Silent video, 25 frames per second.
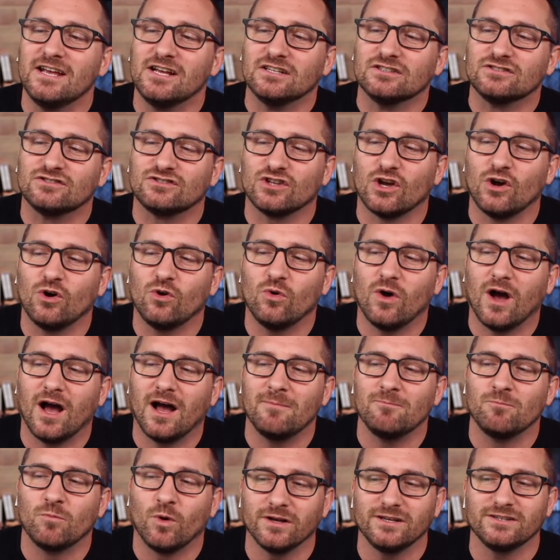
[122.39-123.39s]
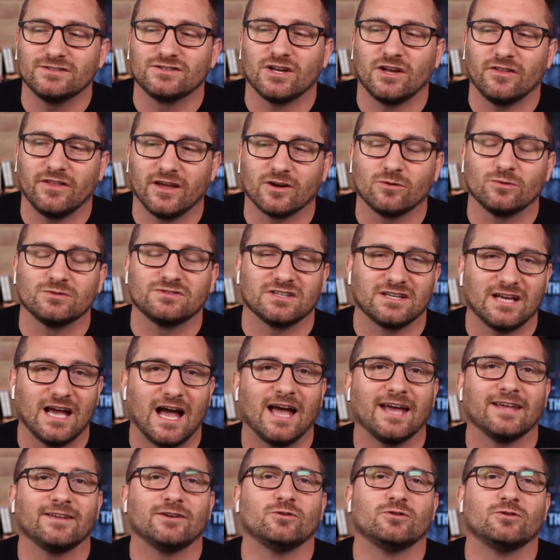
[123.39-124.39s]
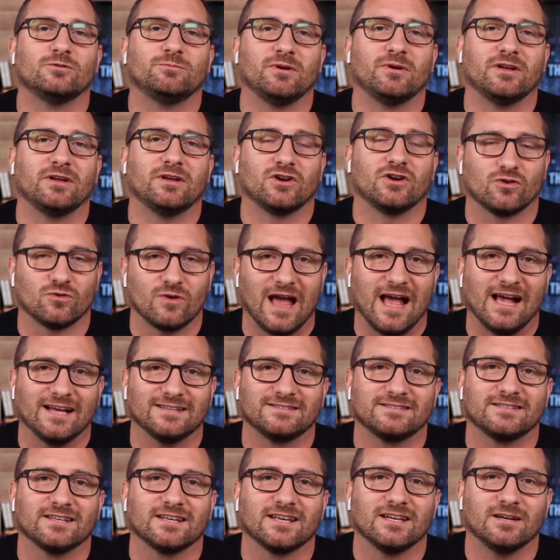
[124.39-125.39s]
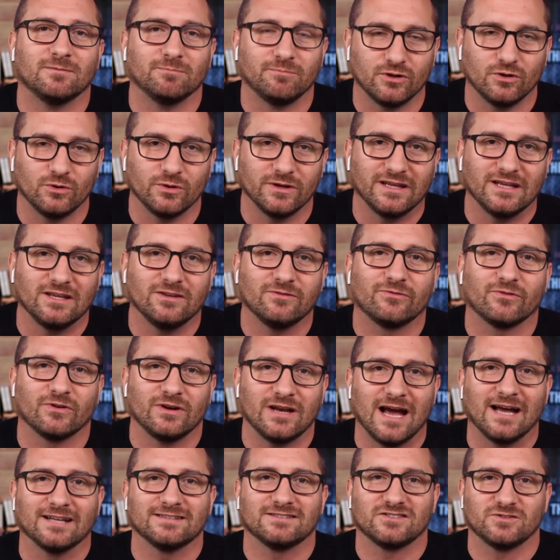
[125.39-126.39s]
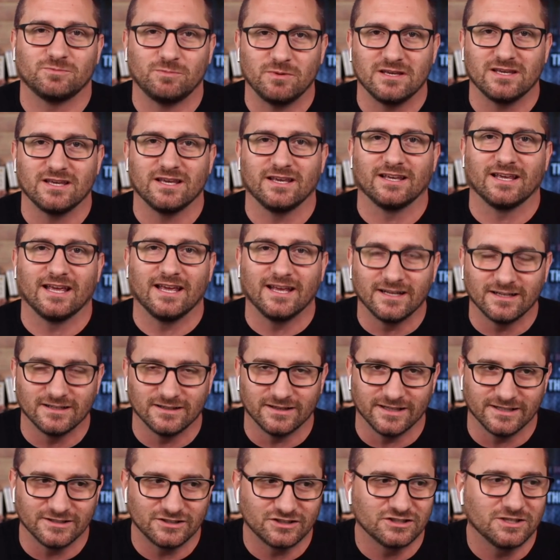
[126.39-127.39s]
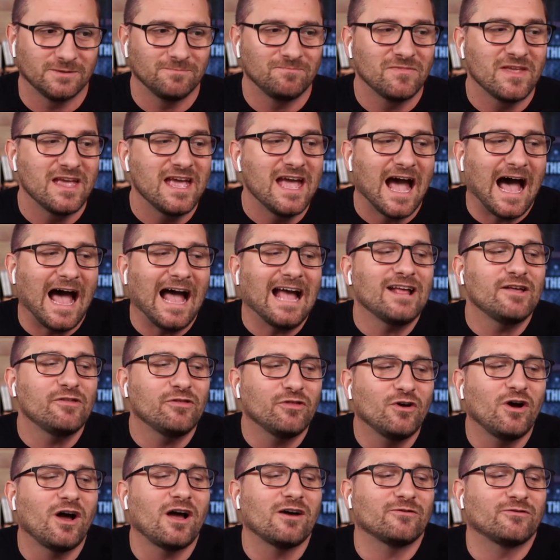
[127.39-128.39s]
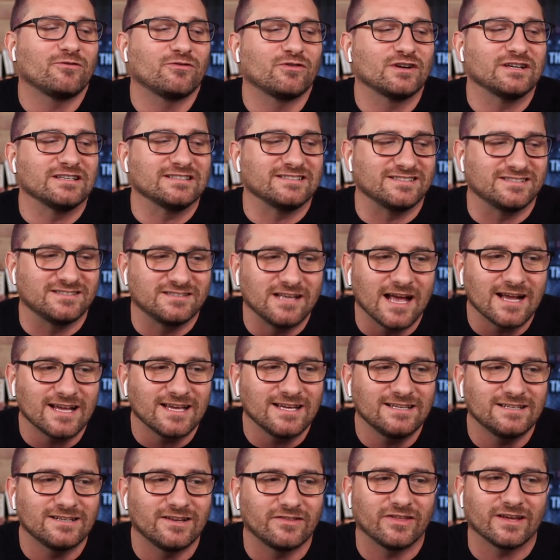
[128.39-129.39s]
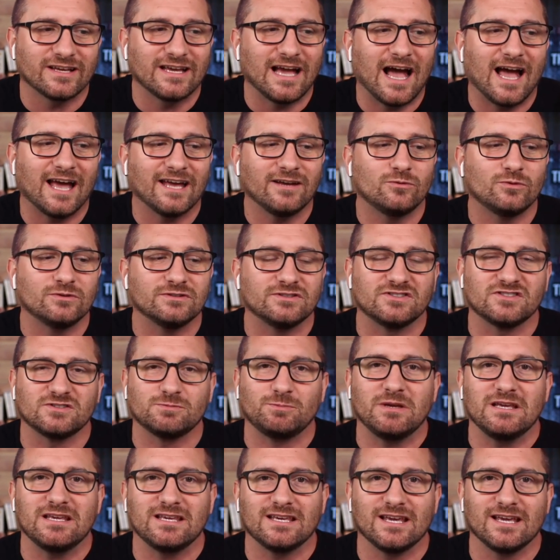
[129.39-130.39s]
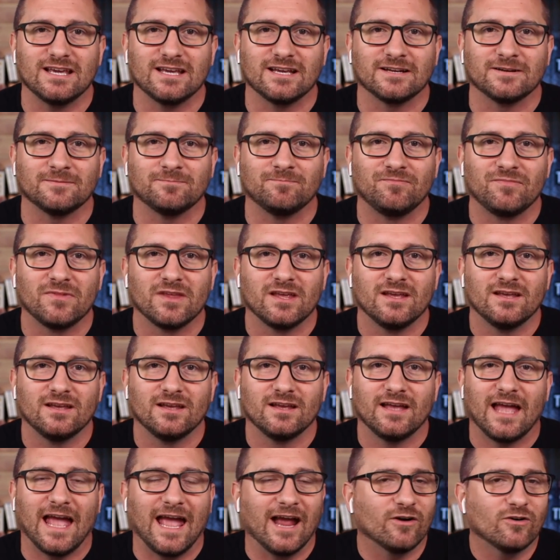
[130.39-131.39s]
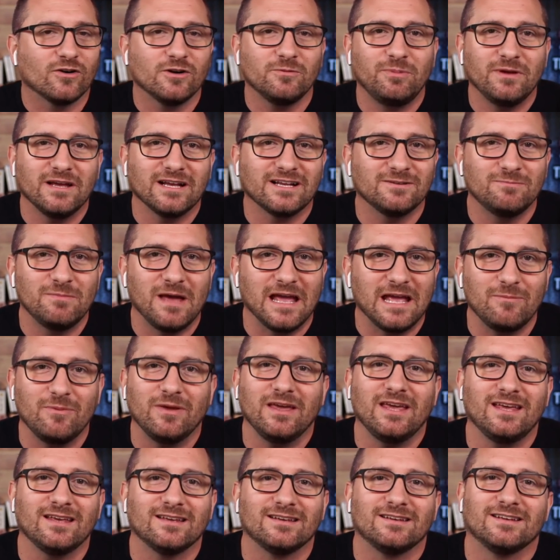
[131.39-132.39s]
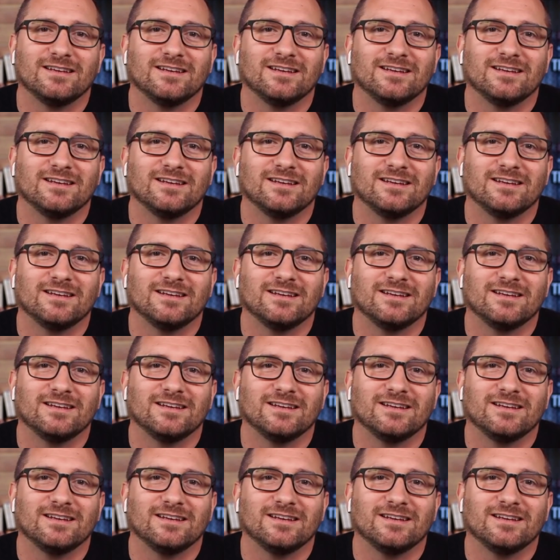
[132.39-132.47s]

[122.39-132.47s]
So what you saw there was a guy who had been harassing an employee for not speaking English. I thought for a second the guy was speaking Arabic, maybe?